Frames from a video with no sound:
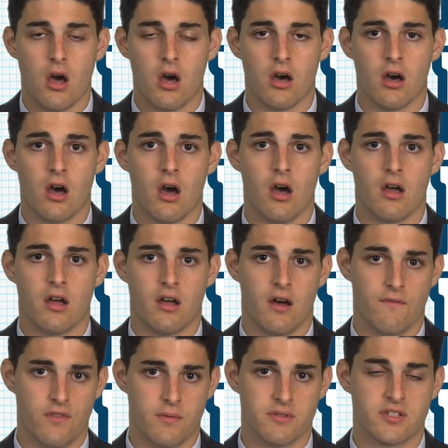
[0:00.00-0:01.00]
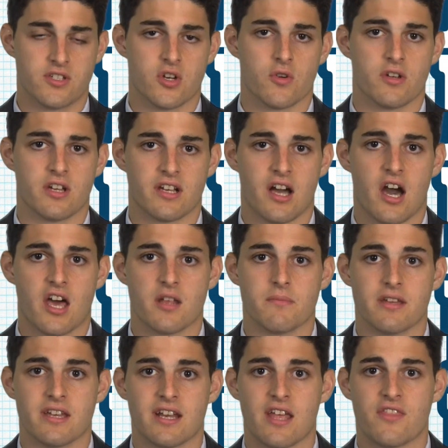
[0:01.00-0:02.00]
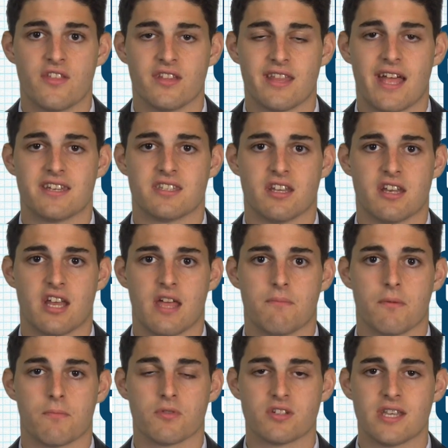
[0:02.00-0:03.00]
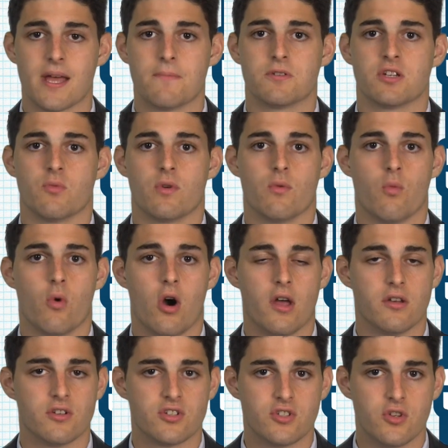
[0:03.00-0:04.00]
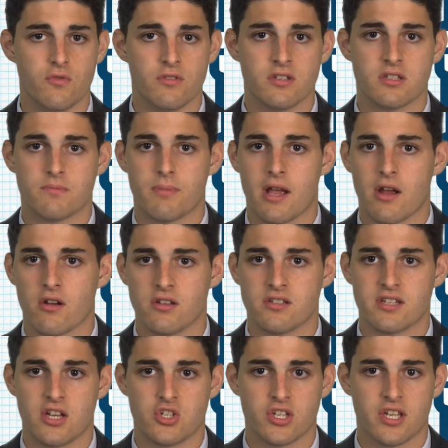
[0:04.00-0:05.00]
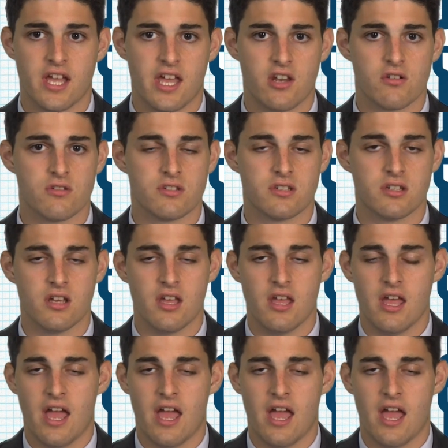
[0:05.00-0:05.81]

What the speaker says: of the Missouri economy, and I think that's the type of perception we want students, parents, educators,